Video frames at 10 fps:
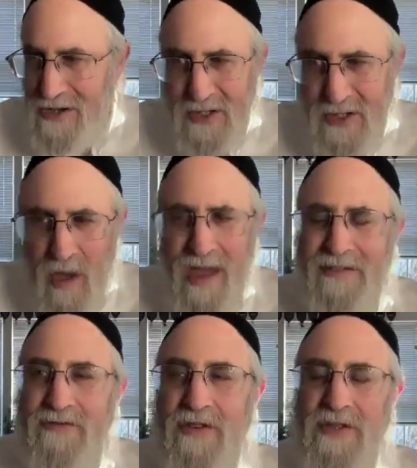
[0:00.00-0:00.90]
So his
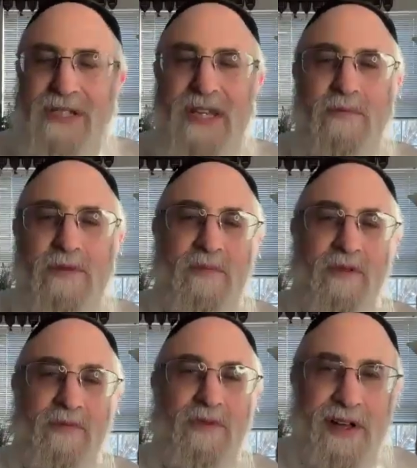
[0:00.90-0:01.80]
wife, whose name was
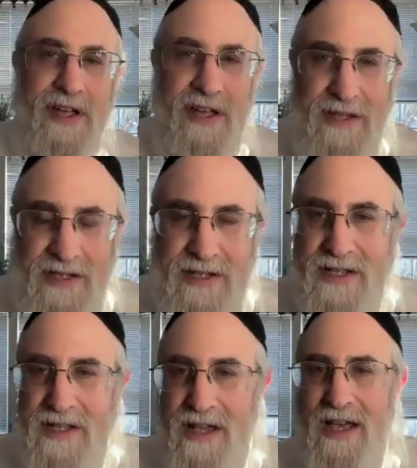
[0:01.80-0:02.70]
Baruria,
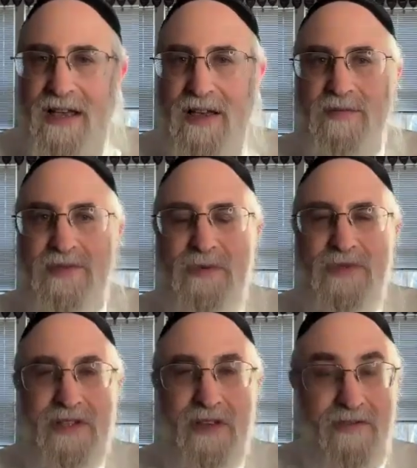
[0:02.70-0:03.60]
she
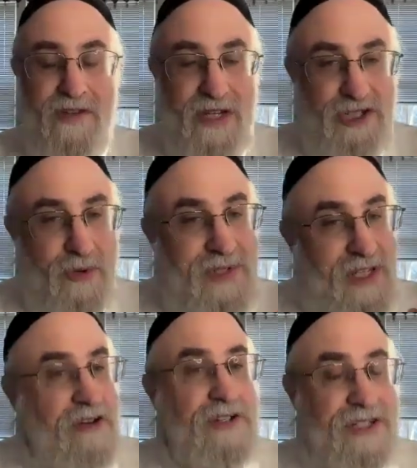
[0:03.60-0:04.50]
was
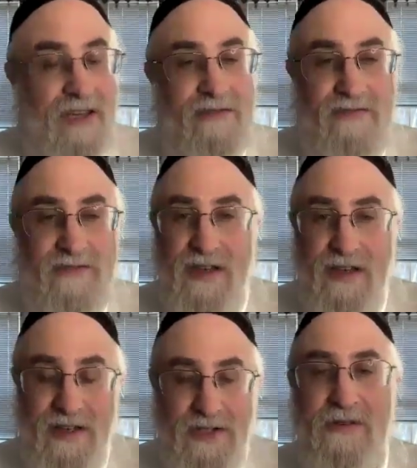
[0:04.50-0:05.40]
in herself
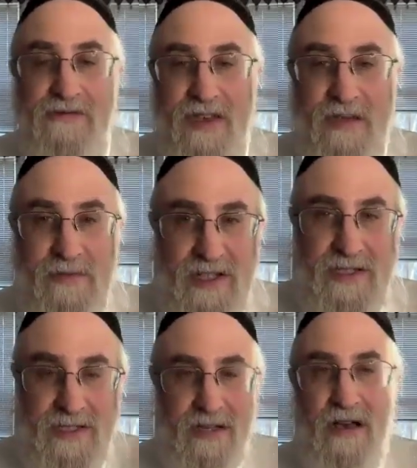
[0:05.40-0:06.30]
also a famous
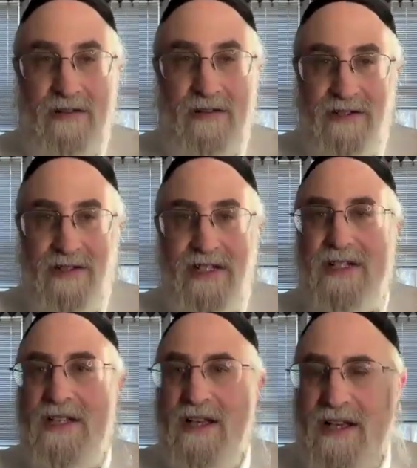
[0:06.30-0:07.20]
scholar.
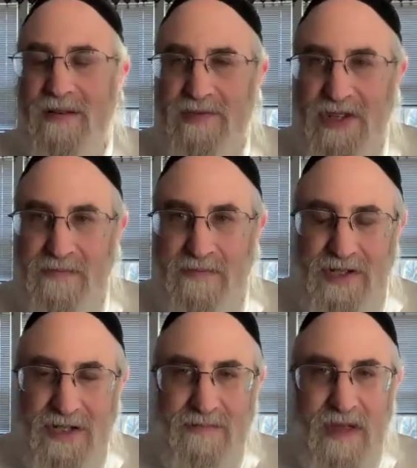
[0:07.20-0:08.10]

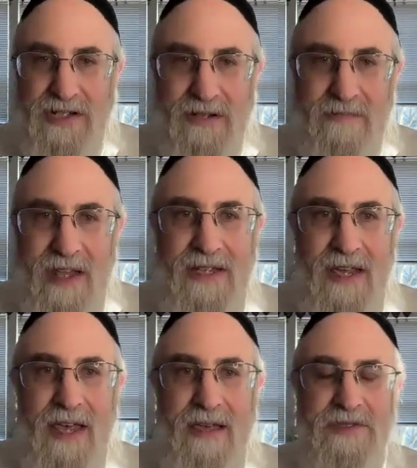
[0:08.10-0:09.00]
She's mentioned many
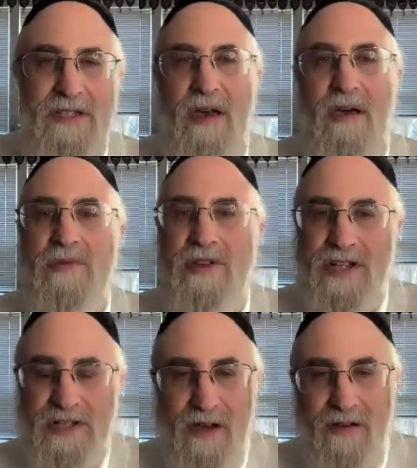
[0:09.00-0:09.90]
times in the Talmud
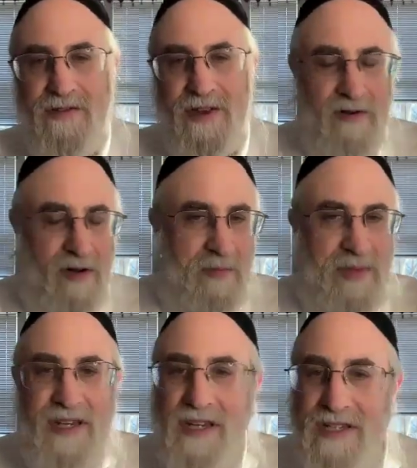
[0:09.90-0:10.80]
as offering her
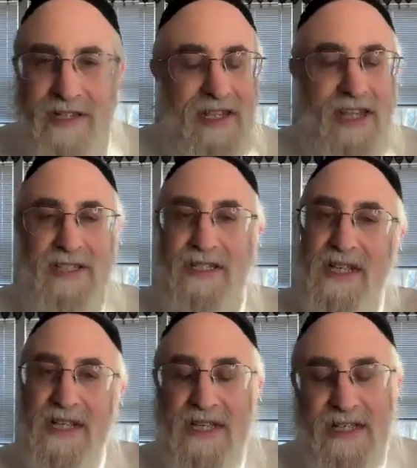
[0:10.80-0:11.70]
opinions, things.